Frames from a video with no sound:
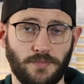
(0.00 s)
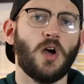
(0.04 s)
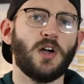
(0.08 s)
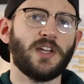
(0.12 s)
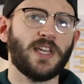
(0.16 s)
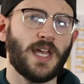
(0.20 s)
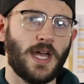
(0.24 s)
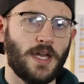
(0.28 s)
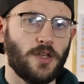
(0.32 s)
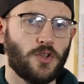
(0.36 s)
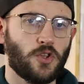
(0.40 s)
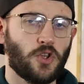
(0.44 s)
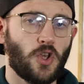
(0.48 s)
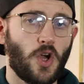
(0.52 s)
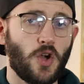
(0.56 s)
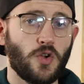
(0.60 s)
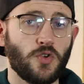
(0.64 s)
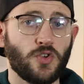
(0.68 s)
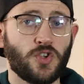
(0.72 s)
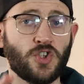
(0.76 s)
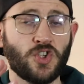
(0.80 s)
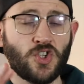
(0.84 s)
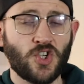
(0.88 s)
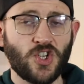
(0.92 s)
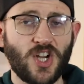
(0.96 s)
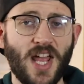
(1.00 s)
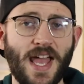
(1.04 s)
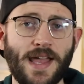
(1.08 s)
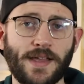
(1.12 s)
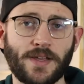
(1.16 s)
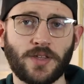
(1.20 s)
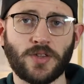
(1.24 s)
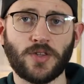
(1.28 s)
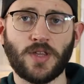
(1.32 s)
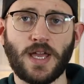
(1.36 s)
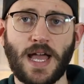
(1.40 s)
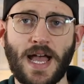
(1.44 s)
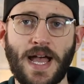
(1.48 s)
Okay, so
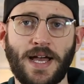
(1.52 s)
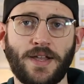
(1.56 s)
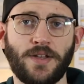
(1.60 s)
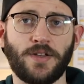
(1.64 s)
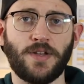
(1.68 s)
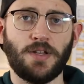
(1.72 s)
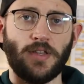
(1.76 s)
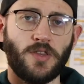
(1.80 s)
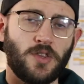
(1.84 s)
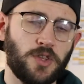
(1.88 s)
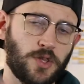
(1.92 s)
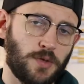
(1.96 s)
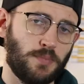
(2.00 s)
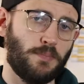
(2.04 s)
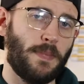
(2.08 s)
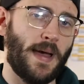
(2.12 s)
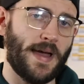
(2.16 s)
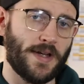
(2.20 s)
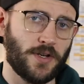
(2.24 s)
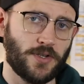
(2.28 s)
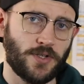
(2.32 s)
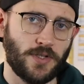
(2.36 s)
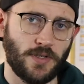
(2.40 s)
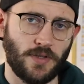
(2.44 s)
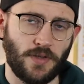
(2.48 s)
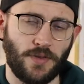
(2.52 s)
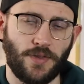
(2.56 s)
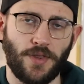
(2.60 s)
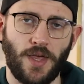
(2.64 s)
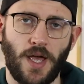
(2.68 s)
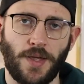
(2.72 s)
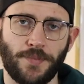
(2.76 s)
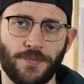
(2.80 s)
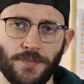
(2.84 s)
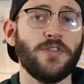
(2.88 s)
checks and inspections then.